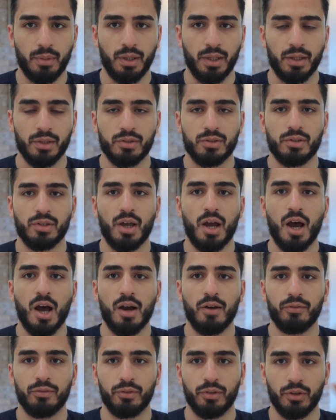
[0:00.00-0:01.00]
minutes
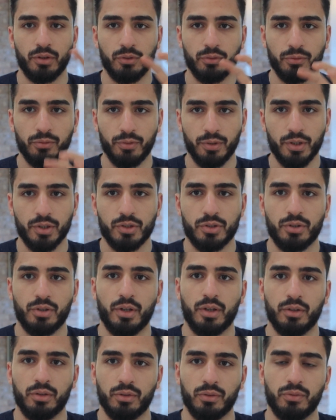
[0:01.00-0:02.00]
after you've finished the
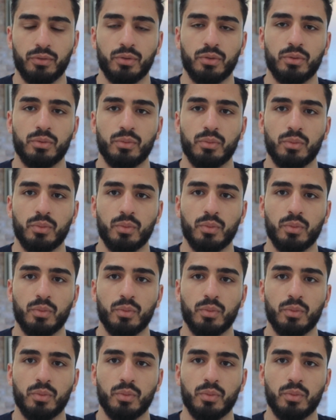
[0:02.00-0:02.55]
interview